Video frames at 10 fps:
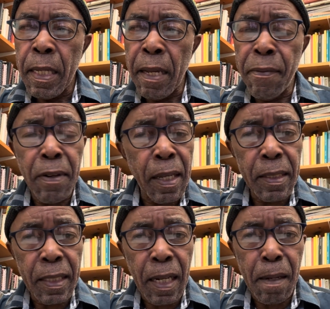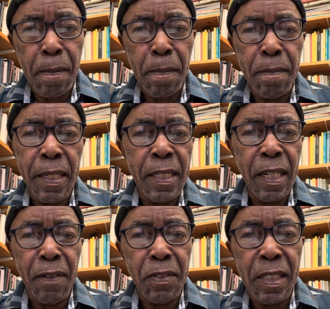Africans come, as
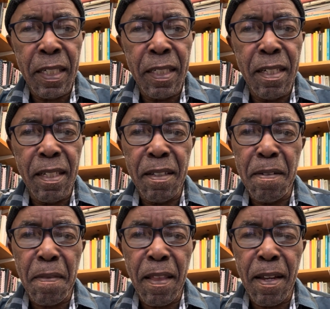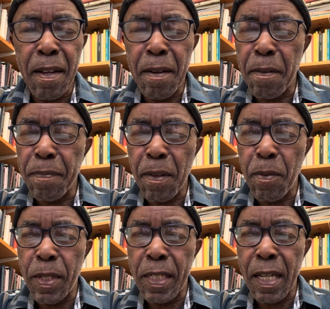I've said,
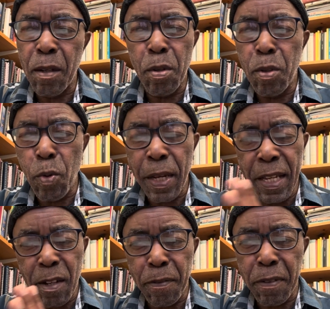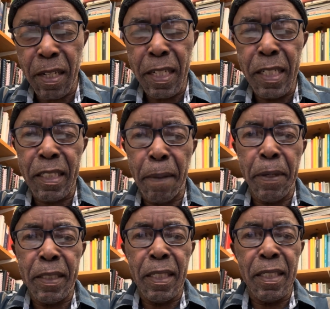with their own way of
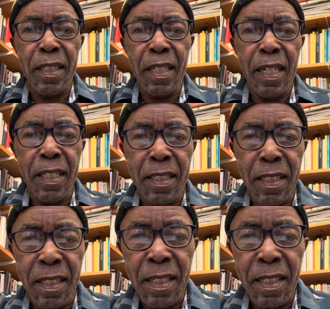interpreting reality.